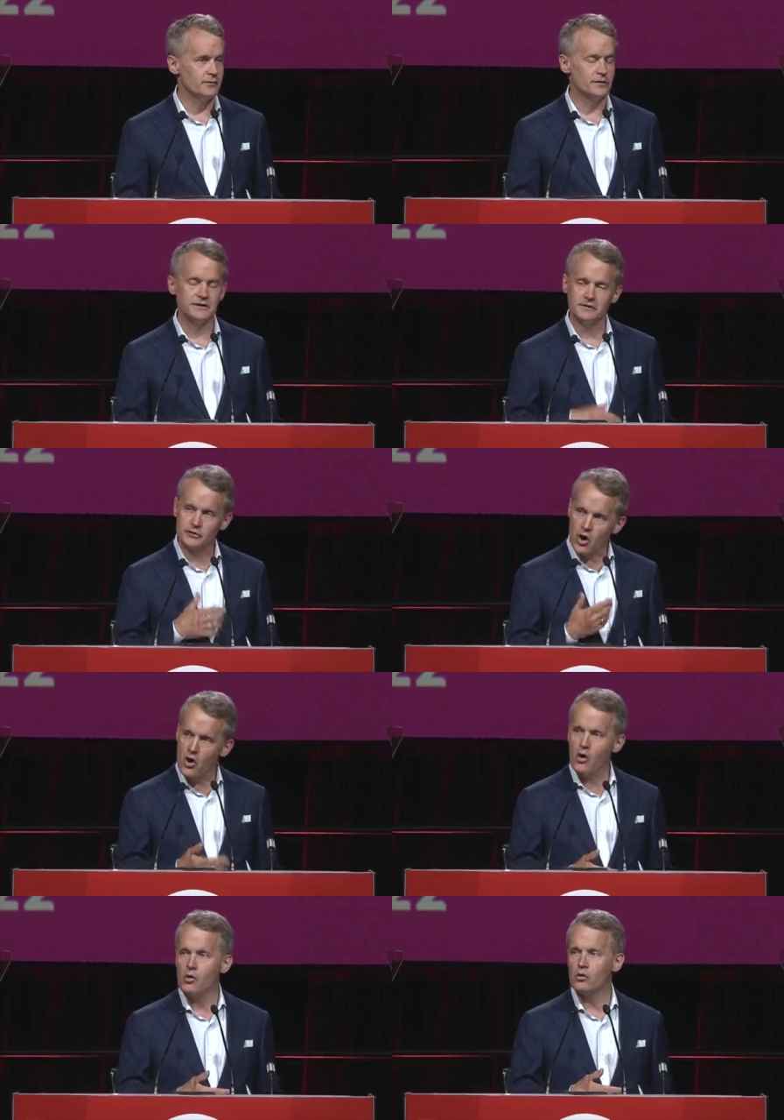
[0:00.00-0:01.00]
We needed
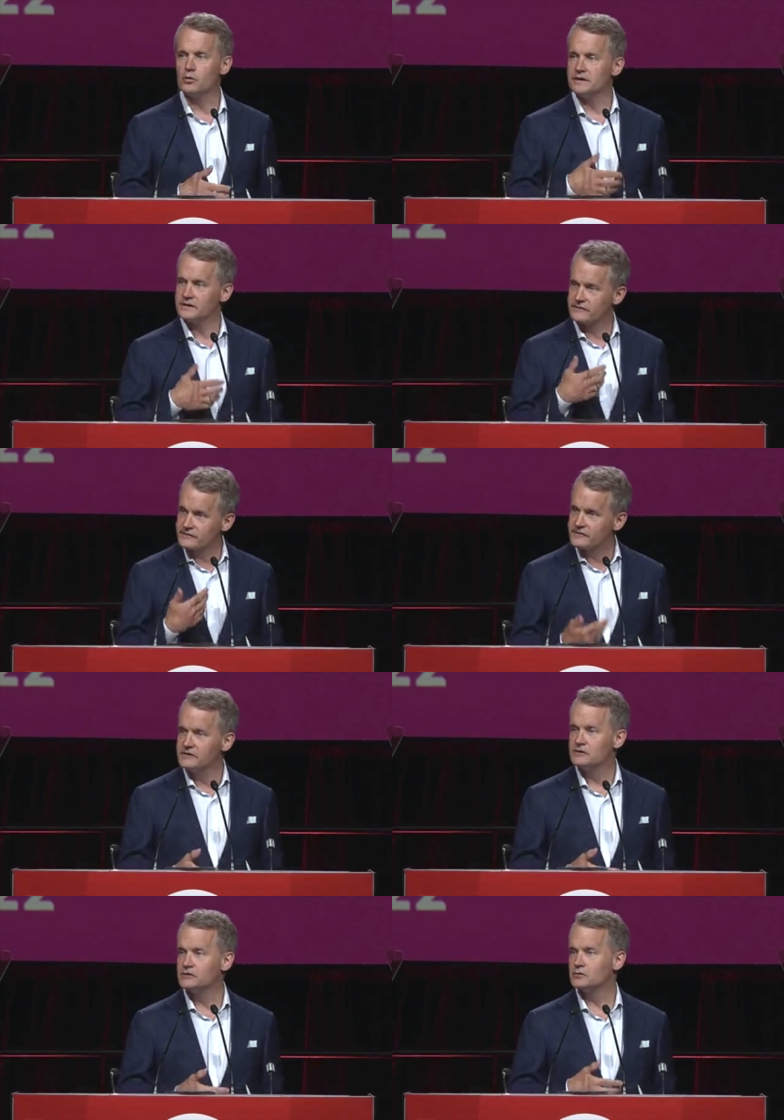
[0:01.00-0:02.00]
coal, we needed
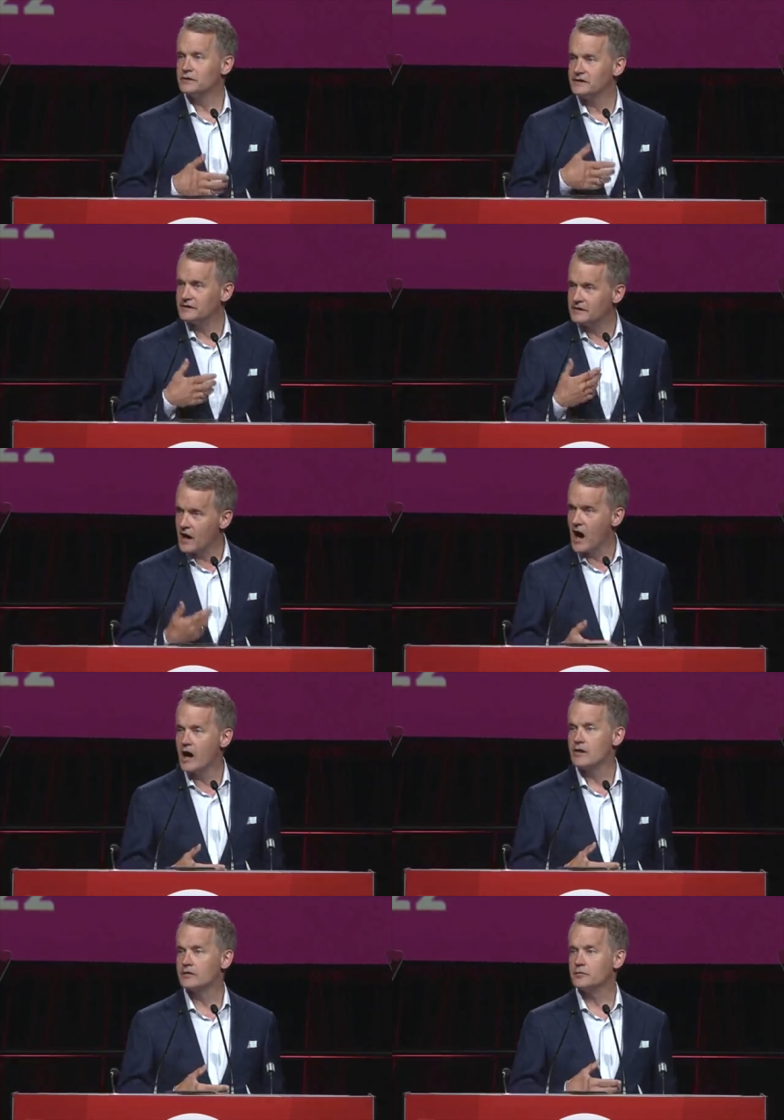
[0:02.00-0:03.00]
steel, we needed
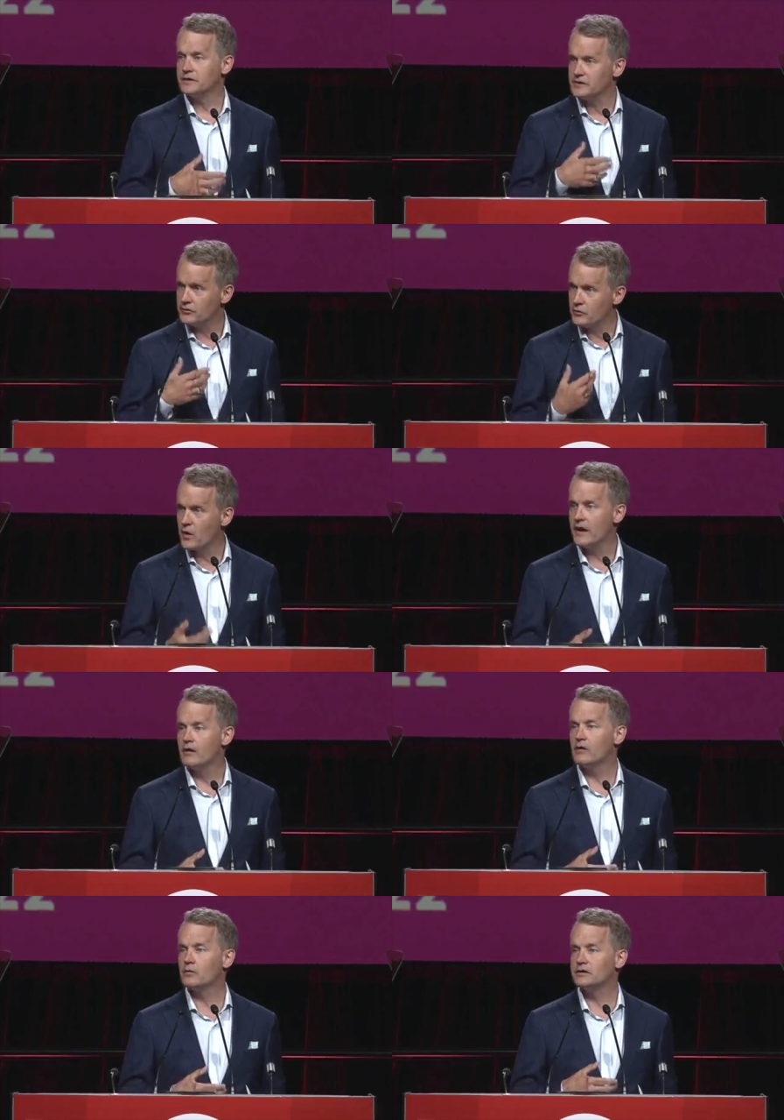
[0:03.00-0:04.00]
iron, we needed
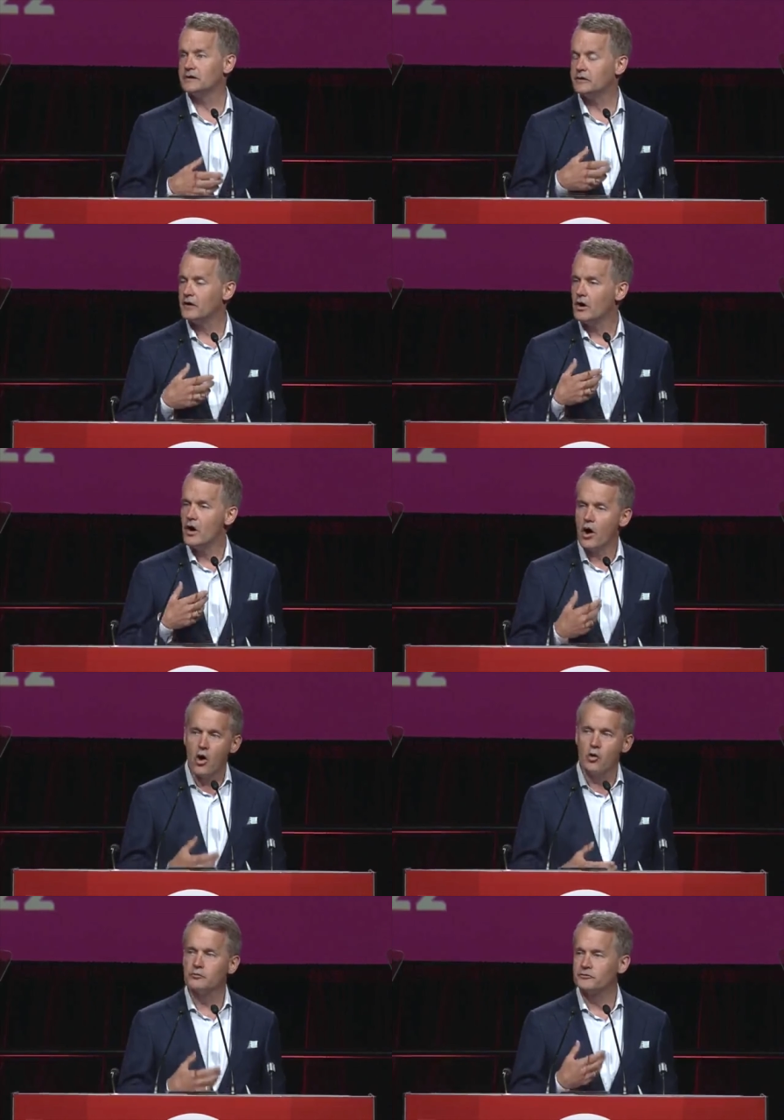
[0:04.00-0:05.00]
rail, we needed
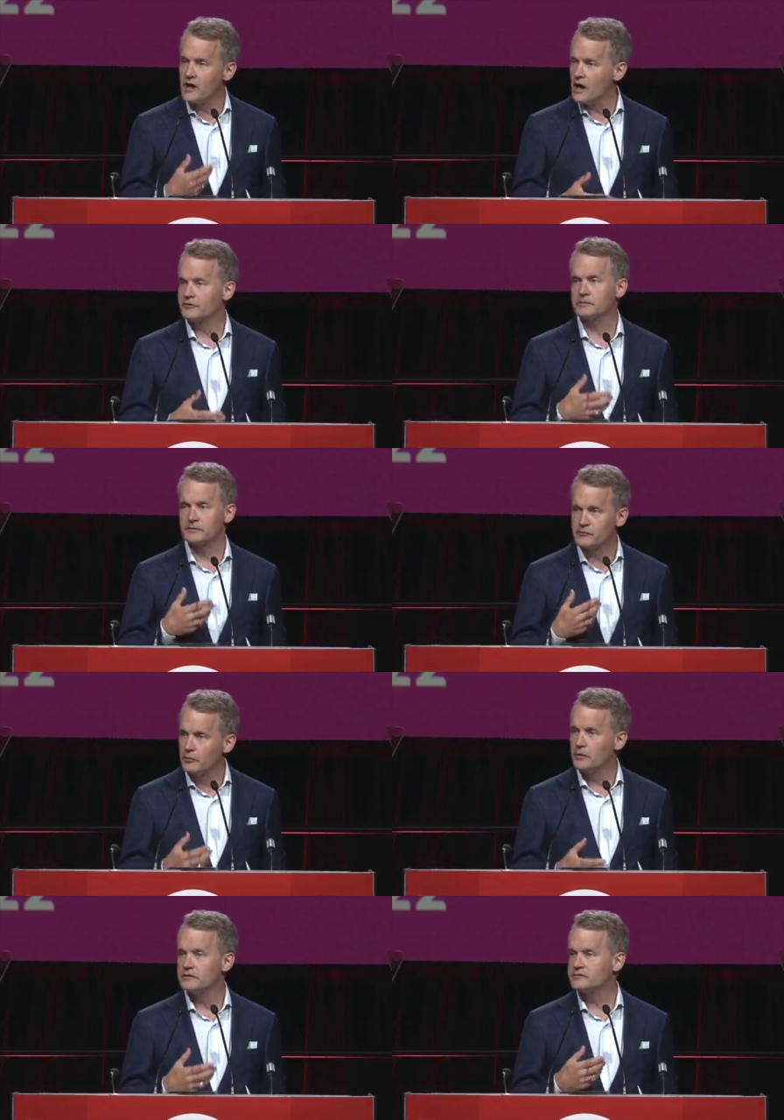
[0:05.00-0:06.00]
homes and hospitals and
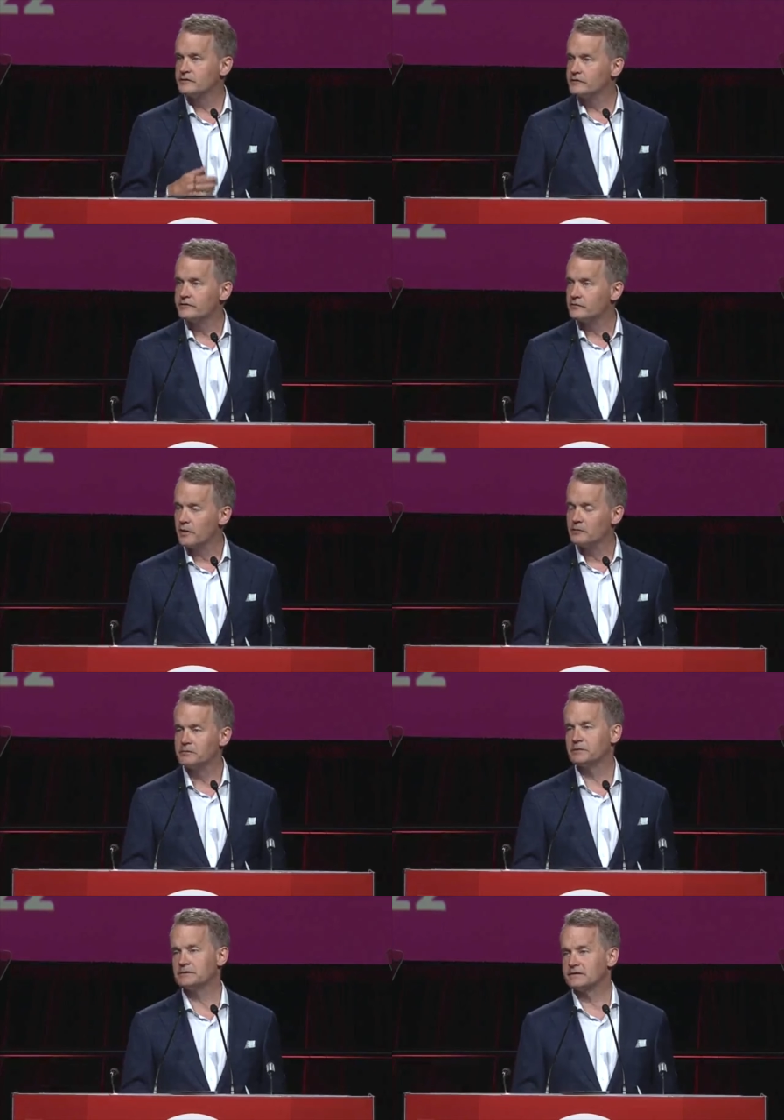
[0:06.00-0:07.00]
bridges and public
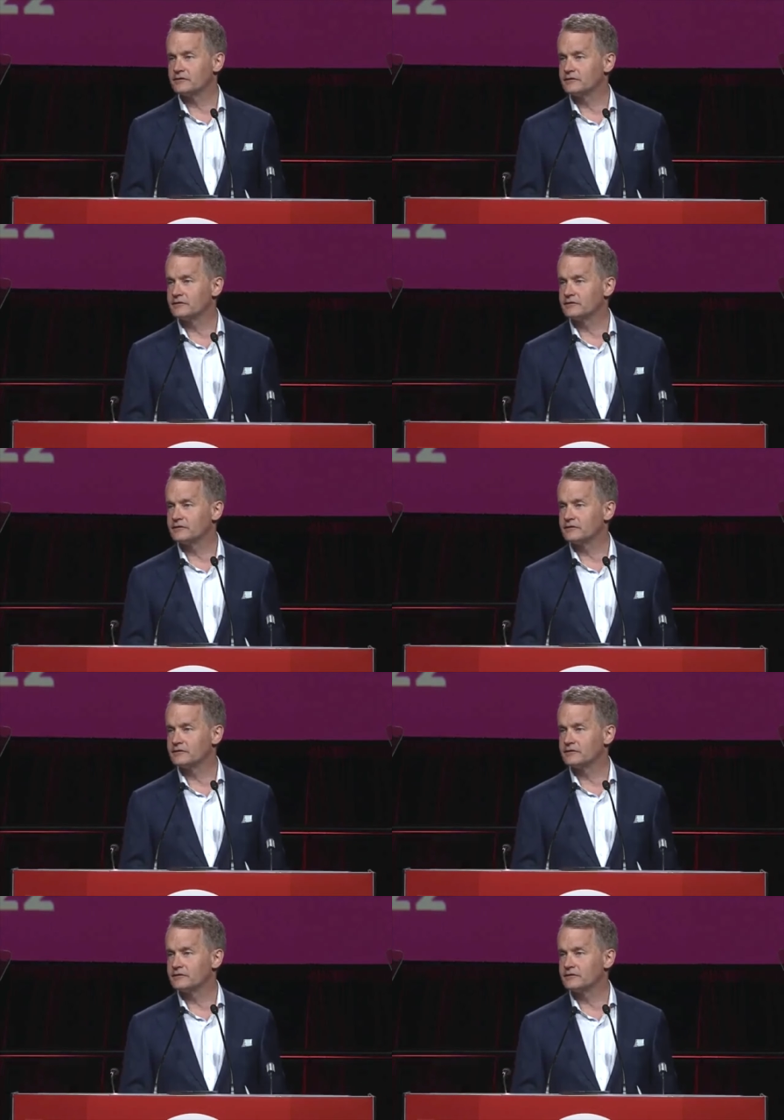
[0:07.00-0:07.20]
buildings.